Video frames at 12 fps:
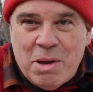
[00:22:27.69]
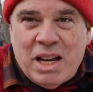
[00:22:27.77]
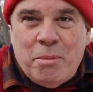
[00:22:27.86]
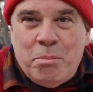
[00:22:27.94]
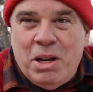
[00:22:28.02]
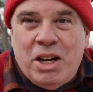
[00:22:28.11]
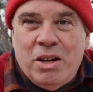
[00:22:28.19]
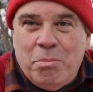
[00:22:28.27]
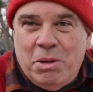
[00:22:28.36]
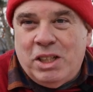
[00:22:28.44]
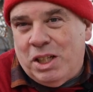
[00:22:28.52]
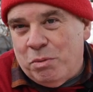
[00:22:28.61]
make a bigger
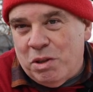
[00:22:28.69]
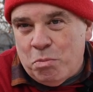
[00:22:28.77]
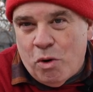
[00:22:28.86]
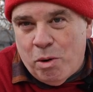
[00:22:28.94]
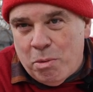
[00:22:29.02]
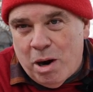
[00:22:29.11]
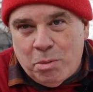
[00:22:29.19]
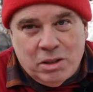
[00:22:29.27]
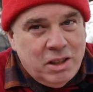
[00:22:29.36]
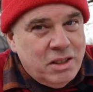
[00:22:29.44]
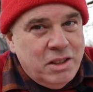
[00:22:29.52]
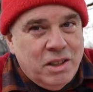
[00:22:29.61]
building with more
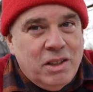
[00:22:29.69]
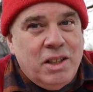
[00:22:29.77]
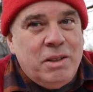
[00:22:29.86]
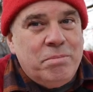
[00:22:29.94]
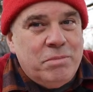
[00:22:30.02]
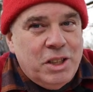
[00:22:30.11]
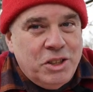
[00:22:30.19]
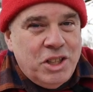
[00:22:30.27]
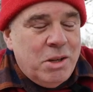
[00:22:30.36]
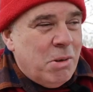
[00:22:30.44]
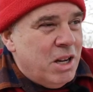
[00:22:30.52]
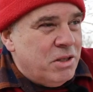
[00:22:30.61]
marble, you're going to
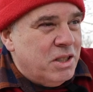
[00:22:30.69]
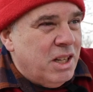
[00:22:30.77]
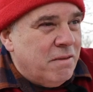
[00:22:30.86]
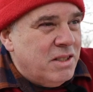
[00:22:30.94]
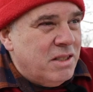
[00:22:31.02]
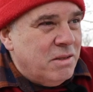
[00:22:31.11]
legitimize yourself